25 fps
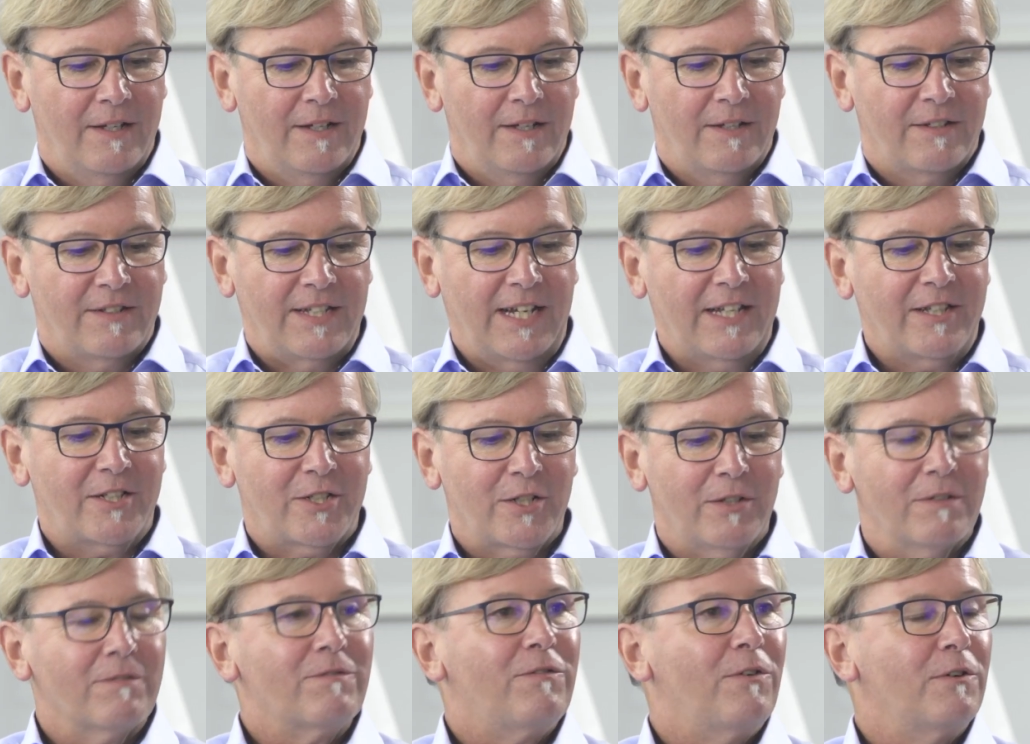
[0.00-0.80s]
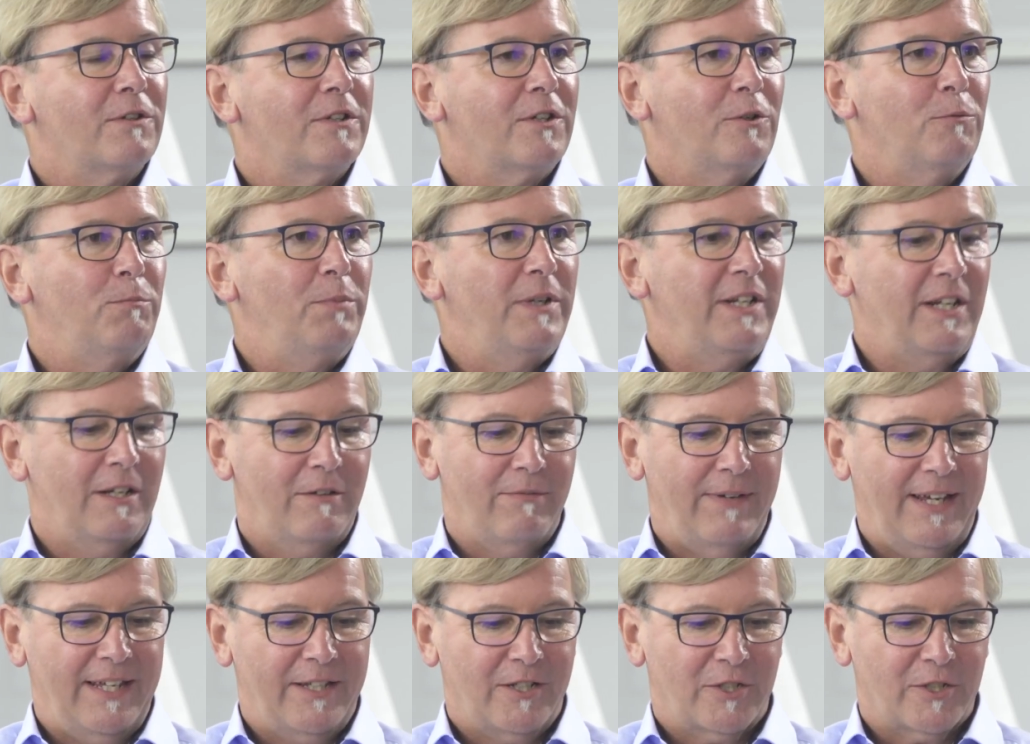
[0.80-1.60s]
Thanks, John, for the opening
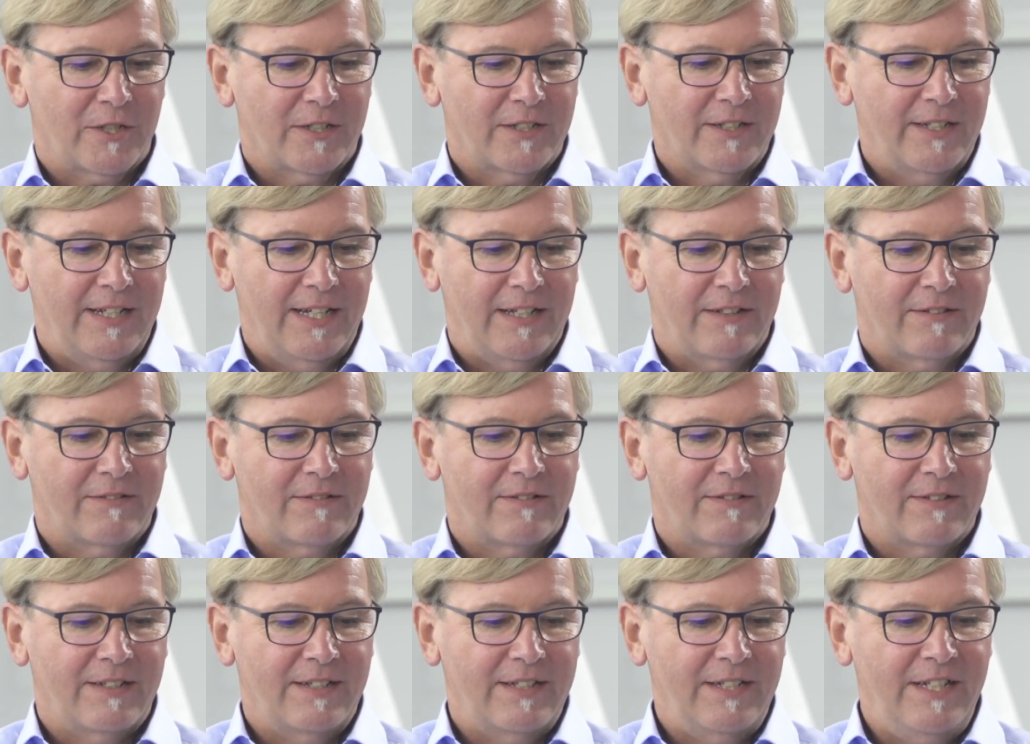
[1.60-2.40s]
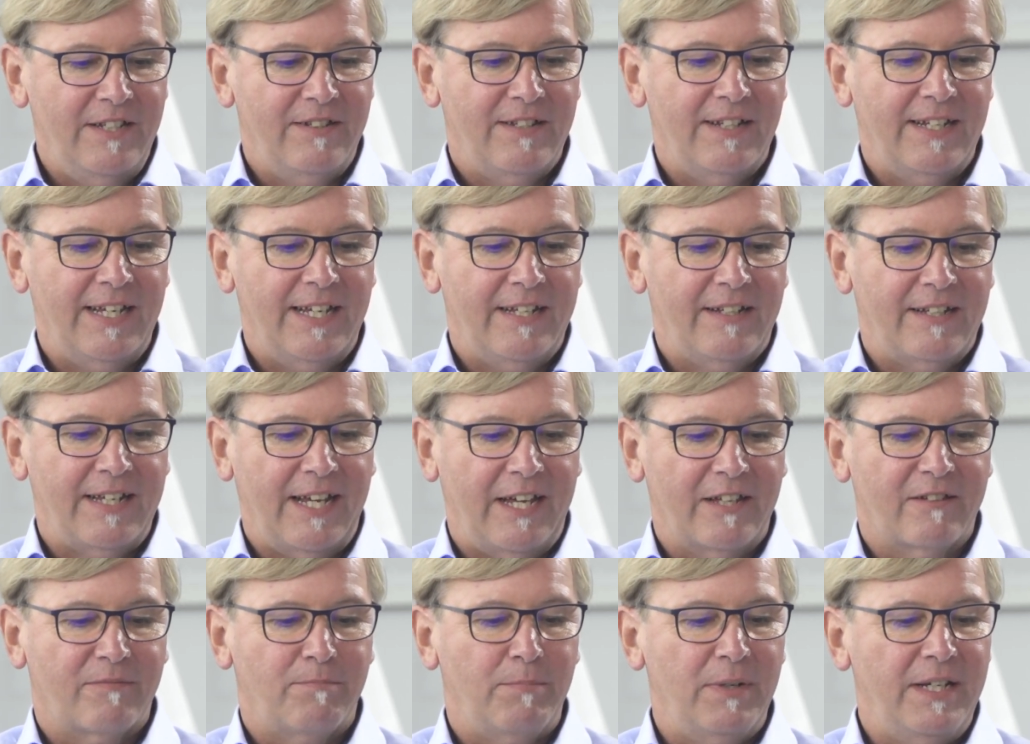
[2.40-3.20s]
question. Yes, Ethernet
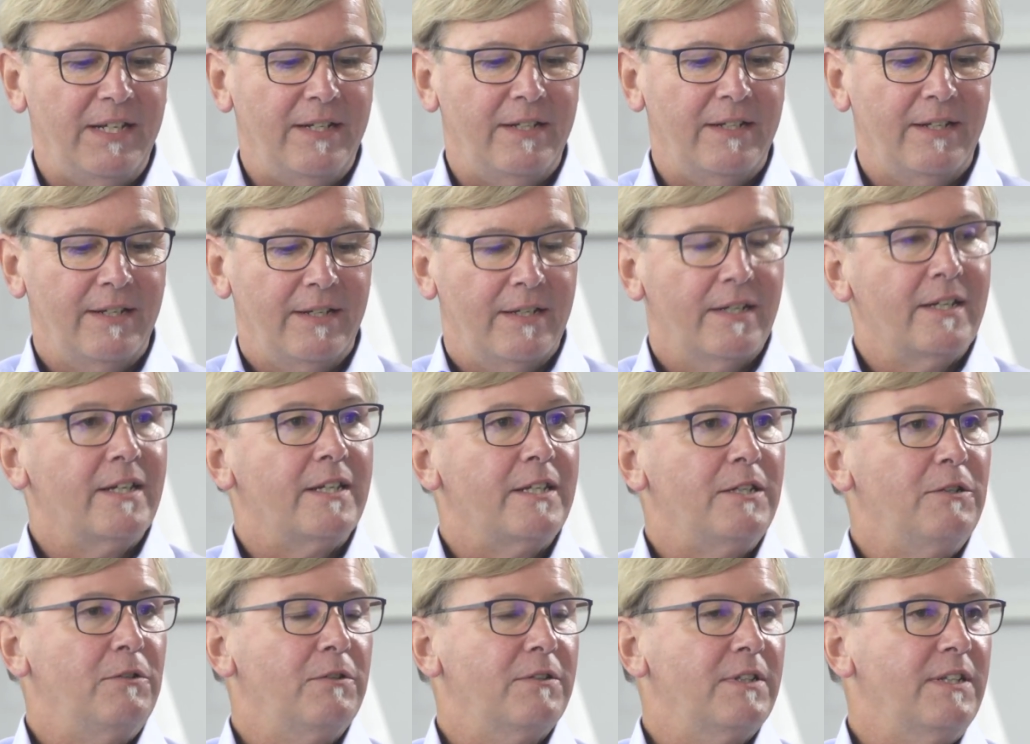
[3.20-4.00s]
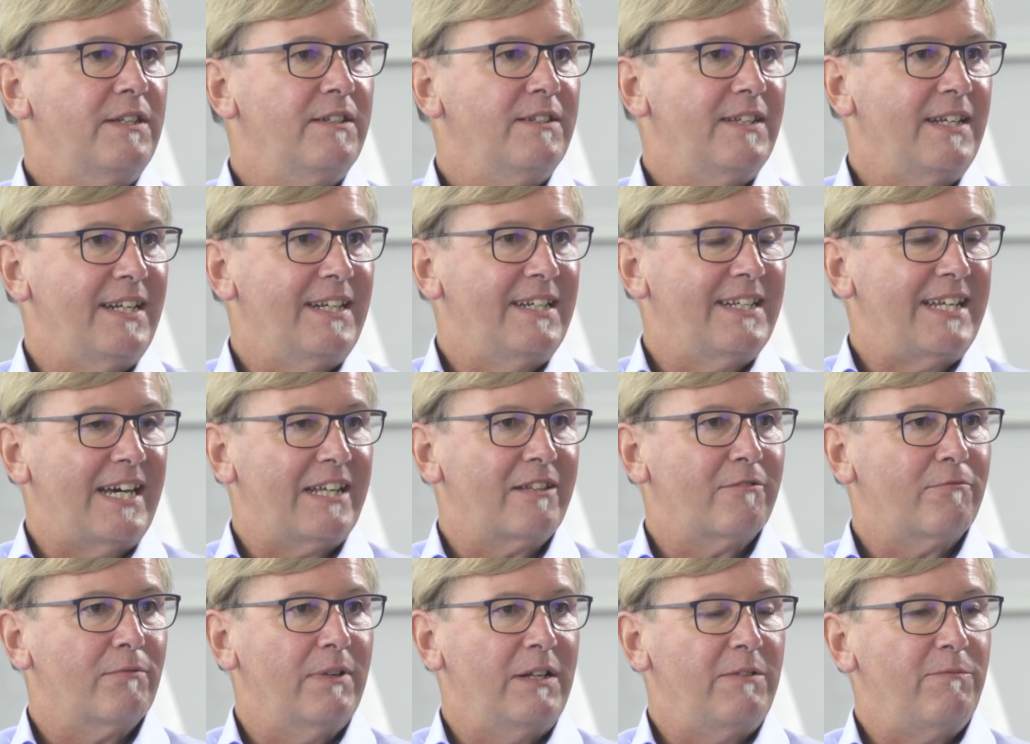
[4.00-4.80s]
has been used in the
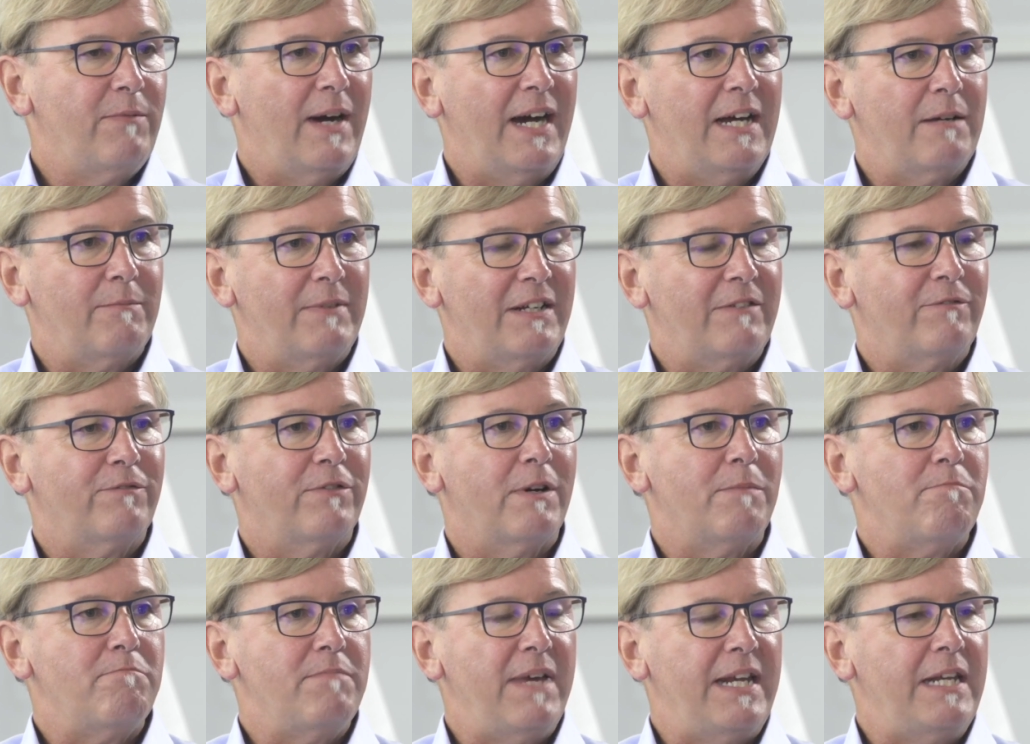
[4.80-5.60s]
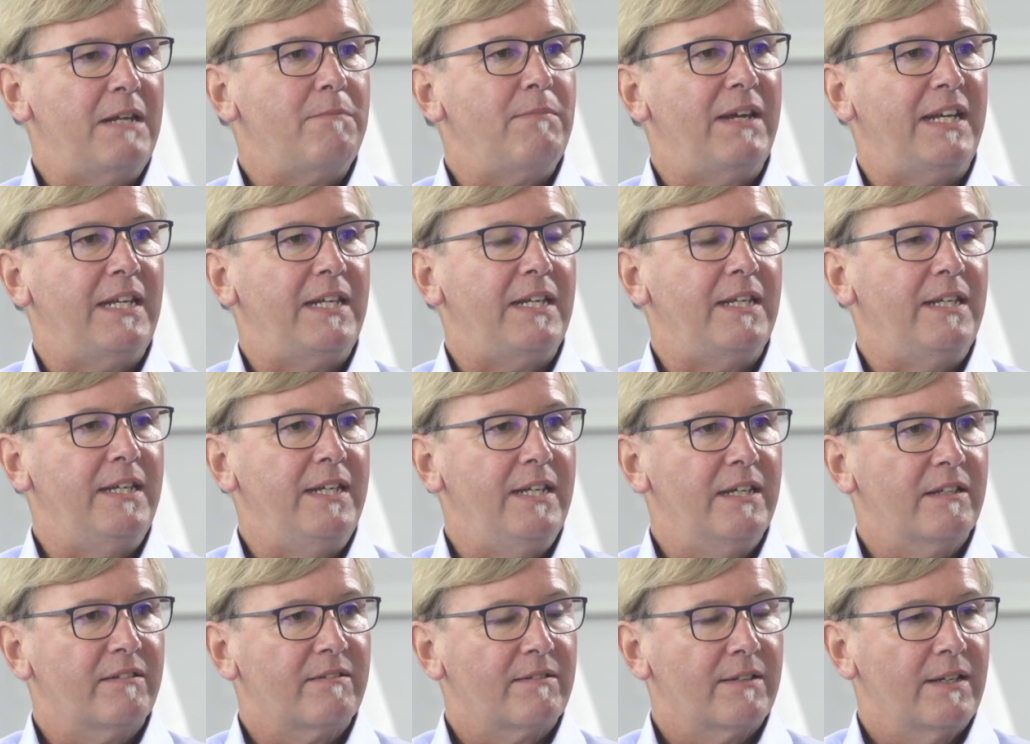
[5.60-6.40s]
industrial environment for many, many
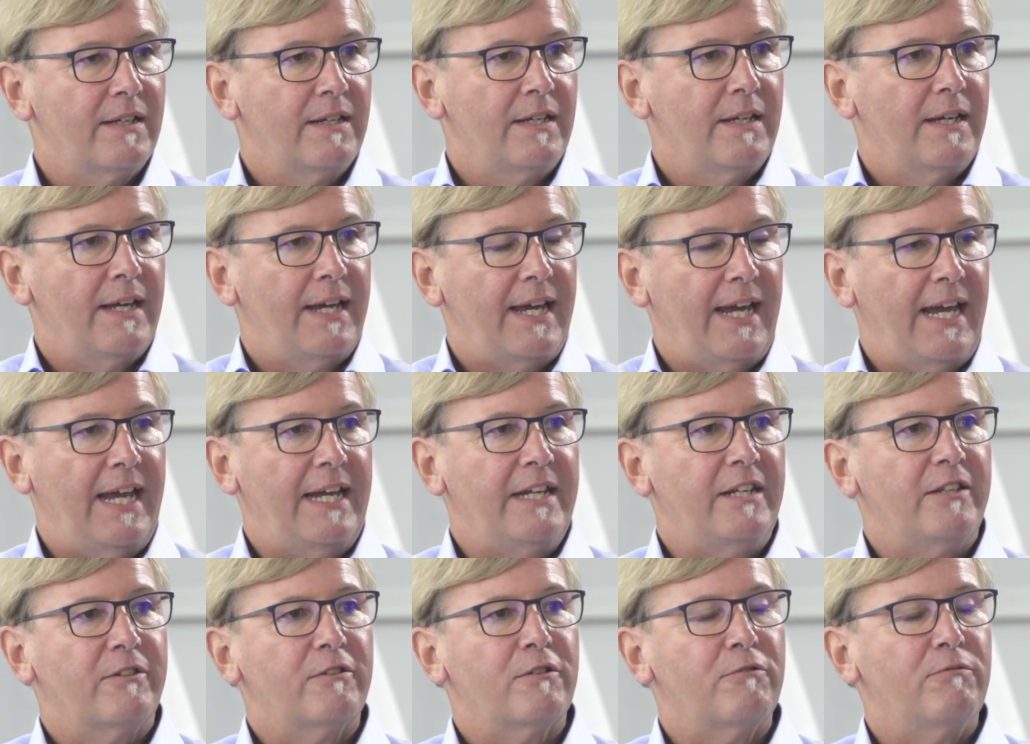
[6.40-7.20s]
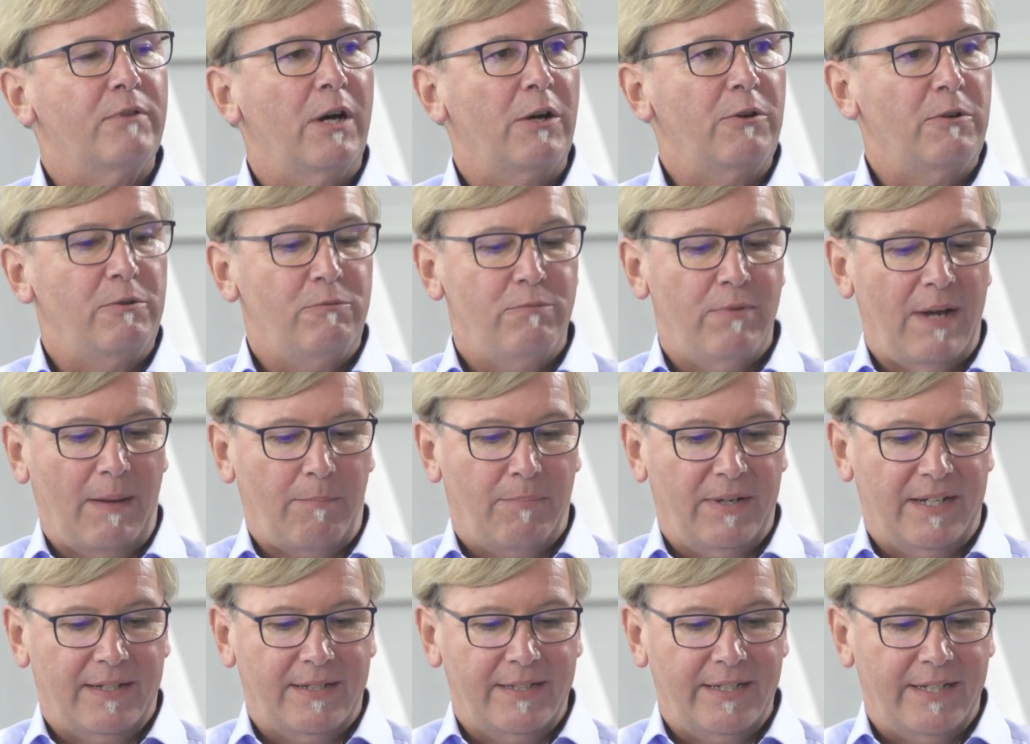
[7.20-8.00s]
years and is growing
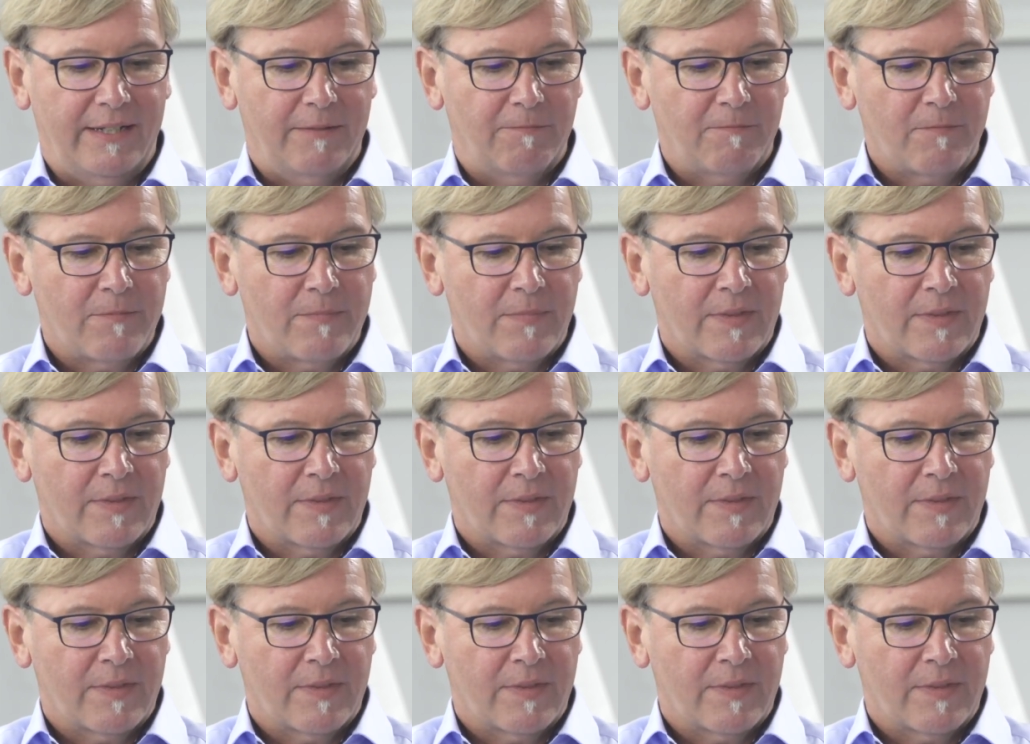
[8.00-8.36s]
rapidly.